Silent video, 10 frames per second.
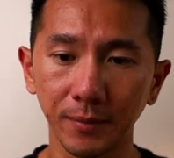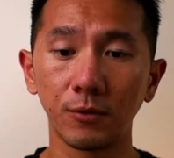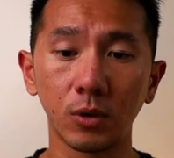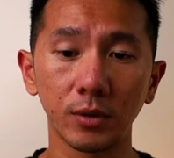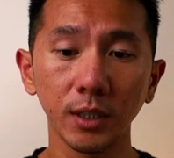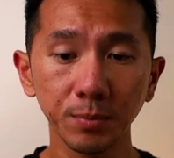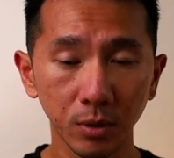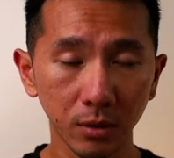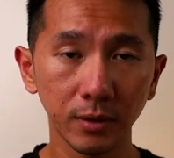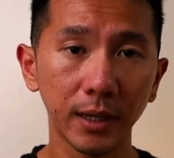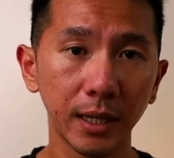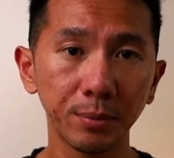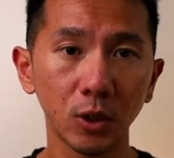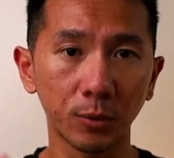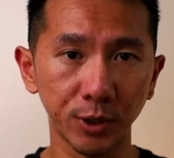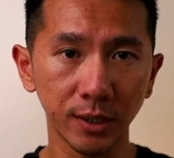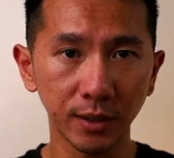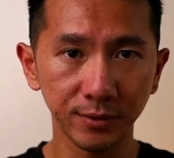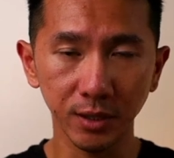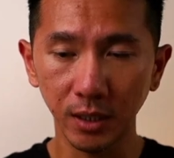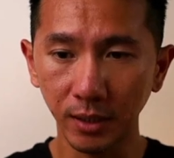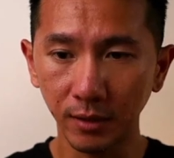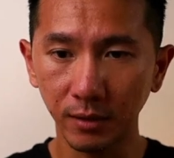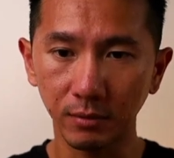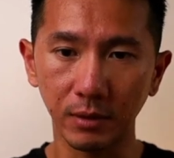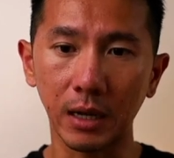For this prototype, the Objective-C